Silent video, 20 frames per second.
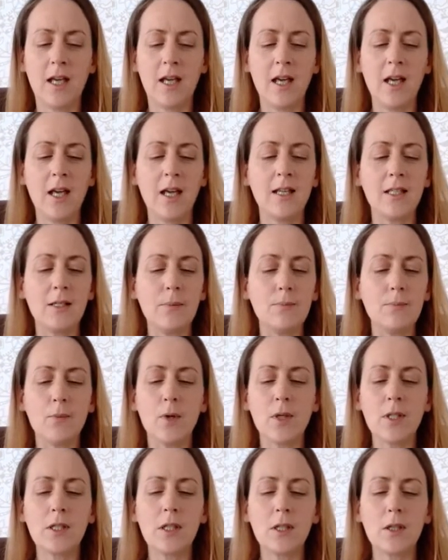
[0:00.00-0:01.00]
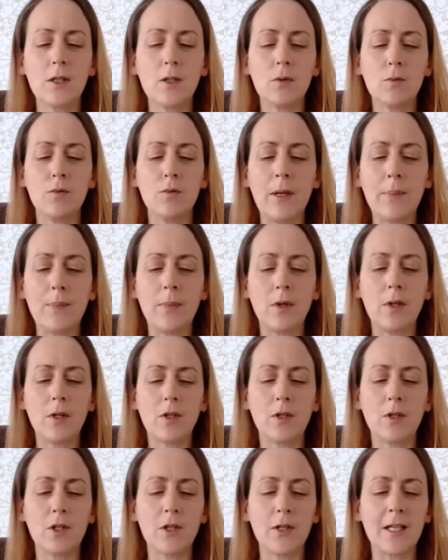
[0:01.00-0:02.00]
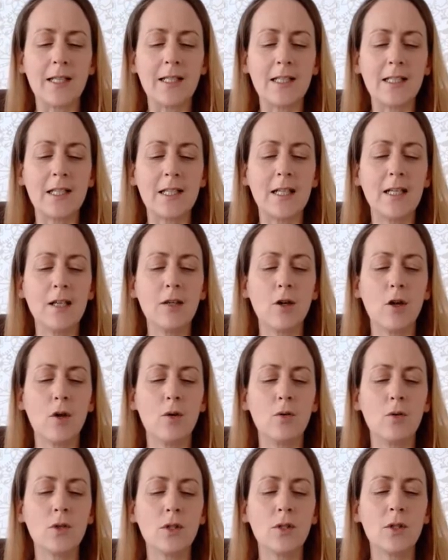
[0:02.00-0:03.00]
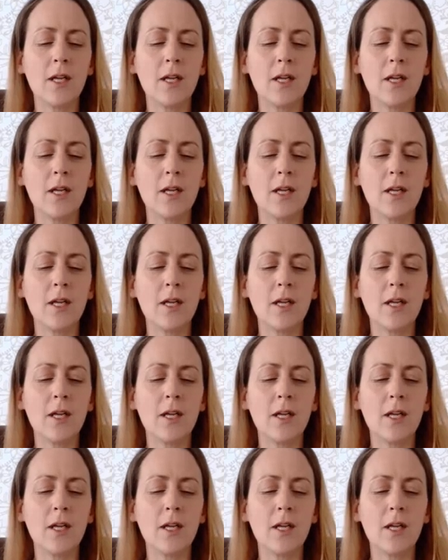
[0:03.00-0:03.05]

His muscles rippled under his sleek coat,